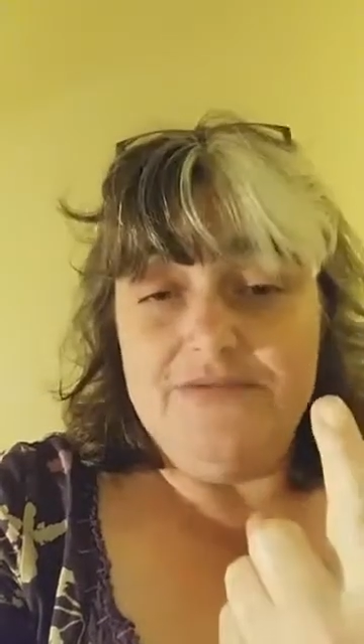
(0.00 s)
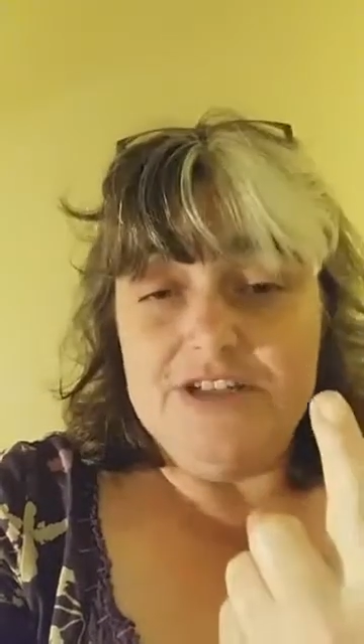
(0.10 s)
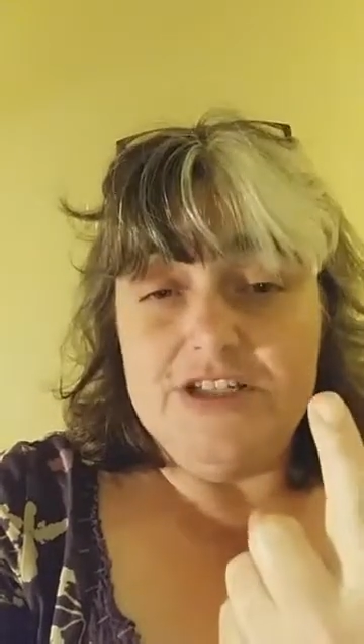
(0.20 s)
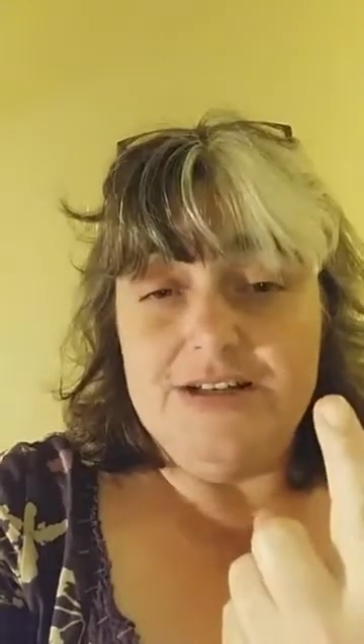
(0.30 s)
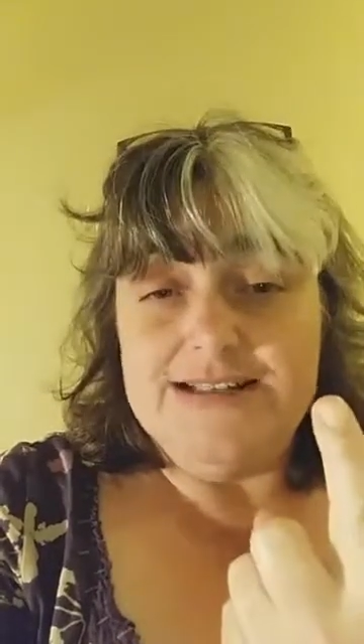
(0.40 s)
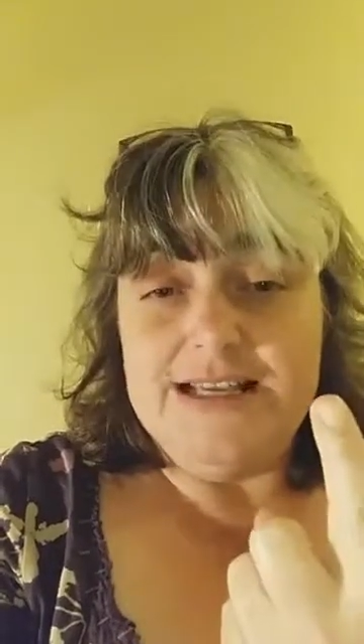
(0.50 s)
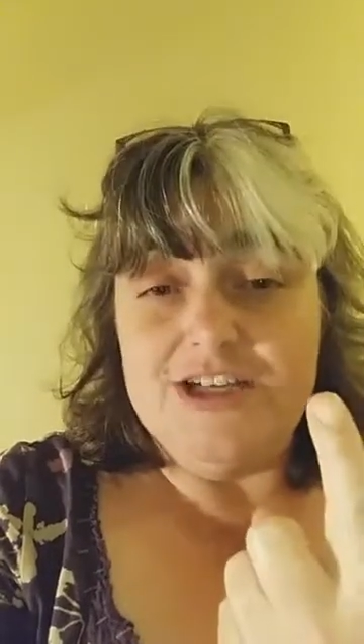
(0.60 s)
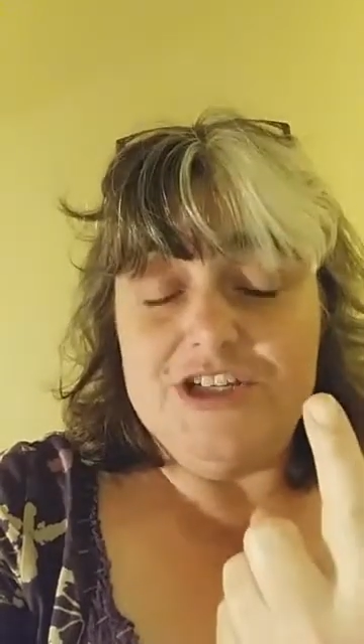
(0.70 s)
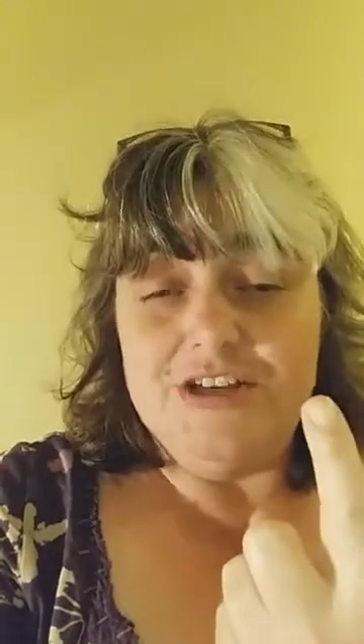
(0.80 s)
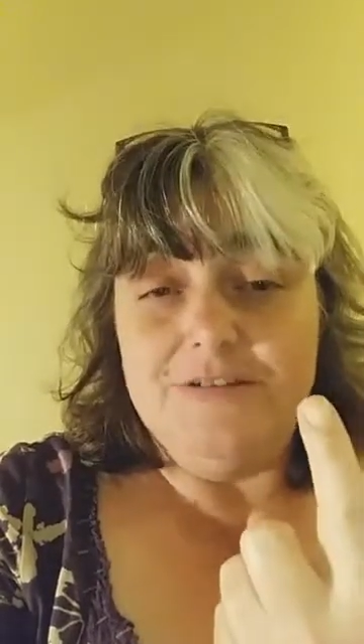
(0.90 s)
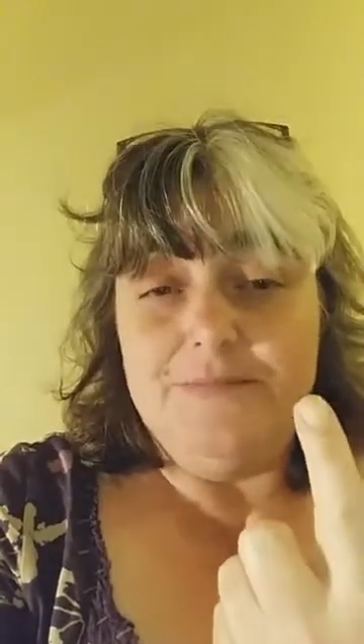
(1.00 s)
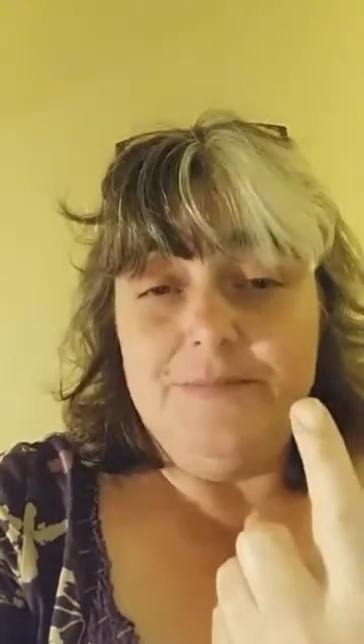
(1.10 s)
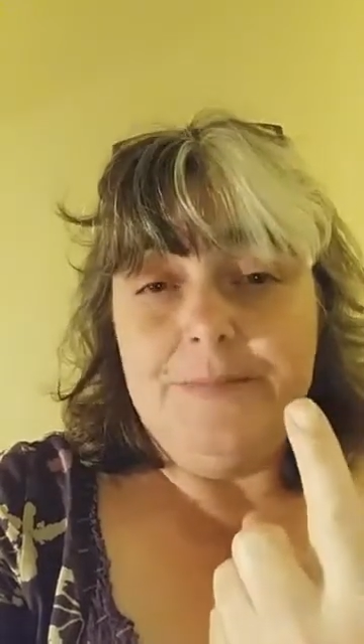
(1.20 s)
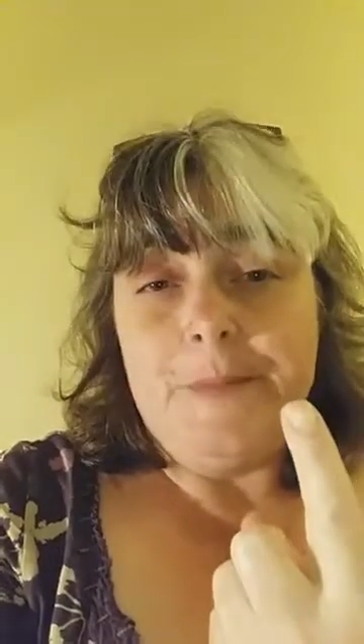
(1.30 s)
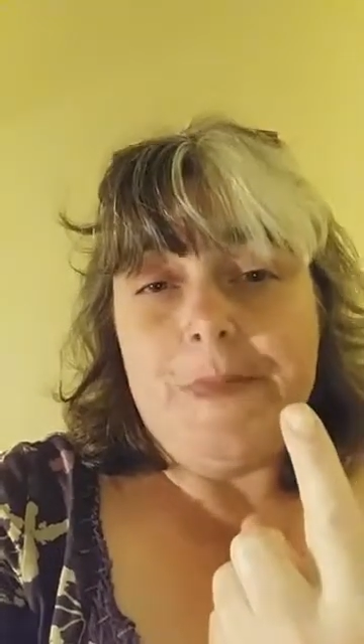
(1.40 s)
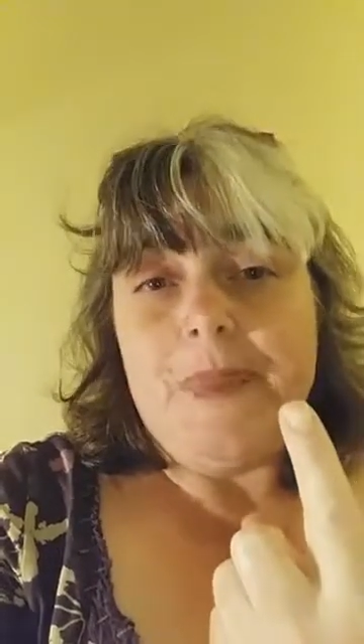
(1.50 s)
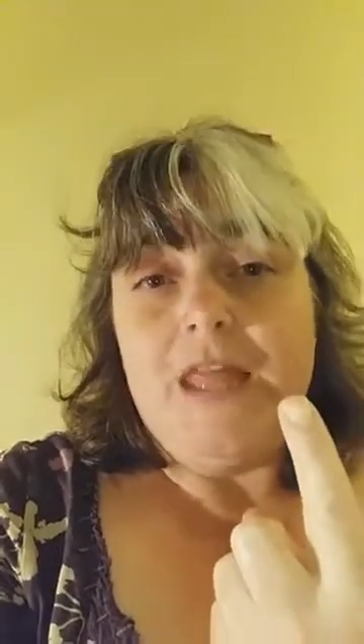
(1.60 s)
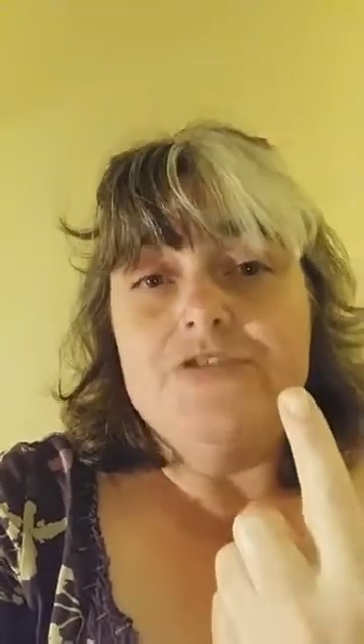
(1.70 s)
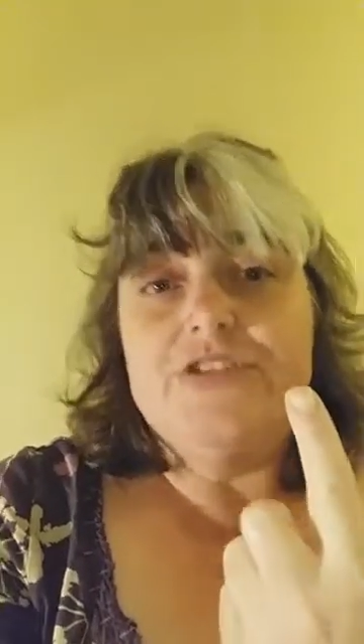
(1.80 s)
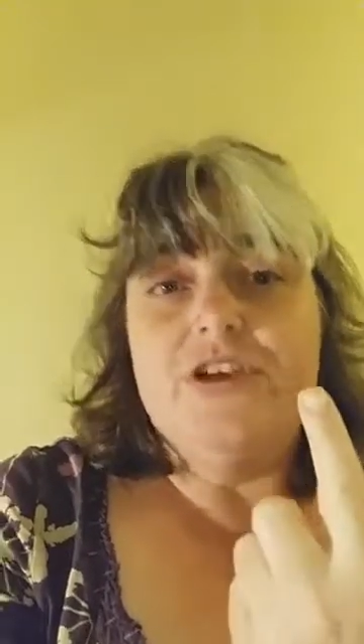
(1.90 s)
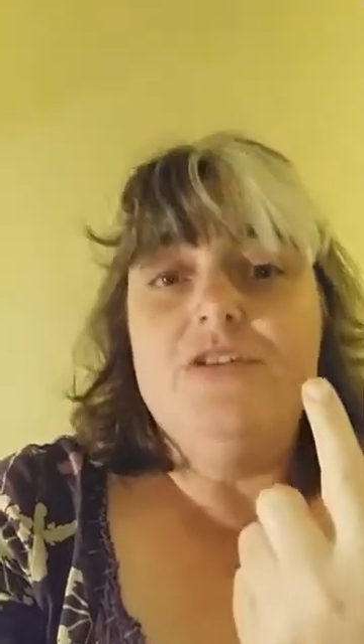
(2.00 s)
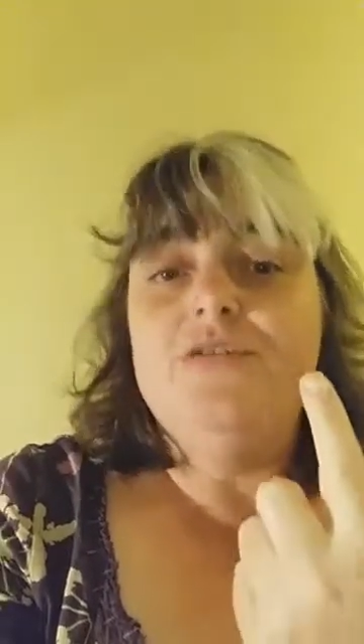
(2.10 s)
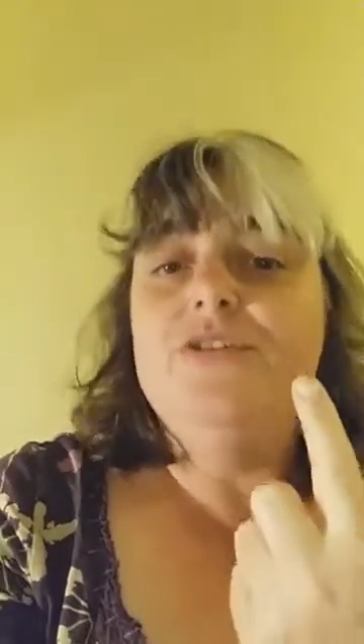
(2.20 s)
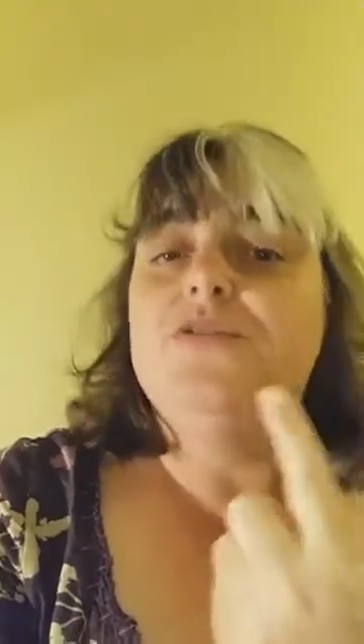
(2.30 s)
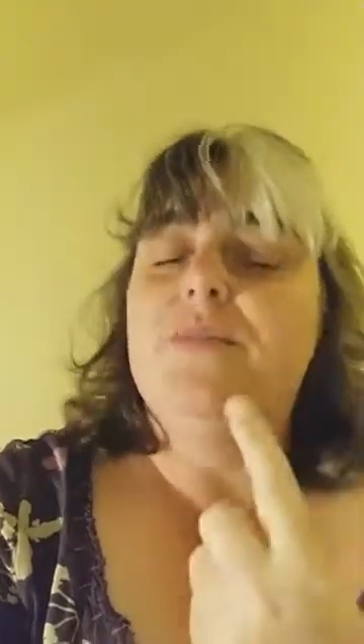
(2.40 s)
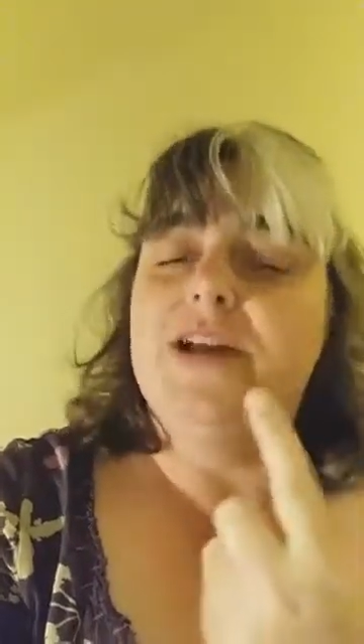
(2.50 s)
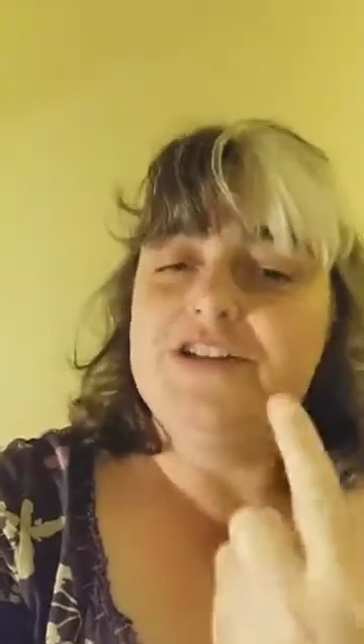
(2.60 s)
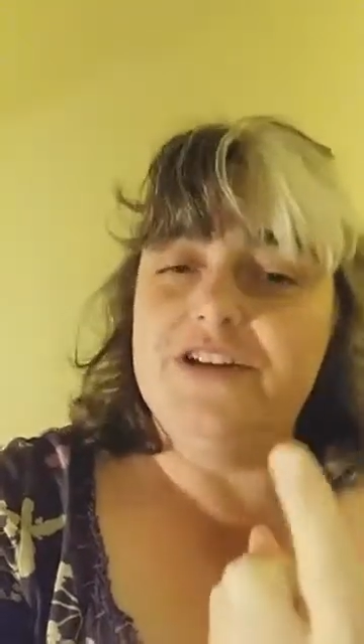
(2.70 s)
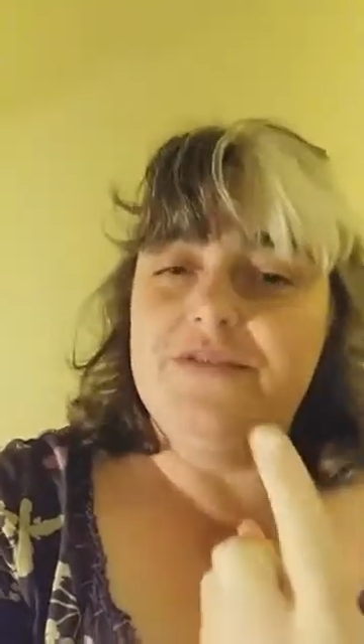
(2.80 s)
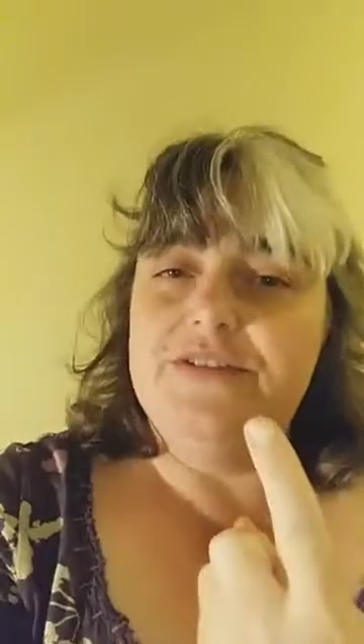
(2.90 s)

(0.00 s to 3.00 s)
visualization. So you imagine you're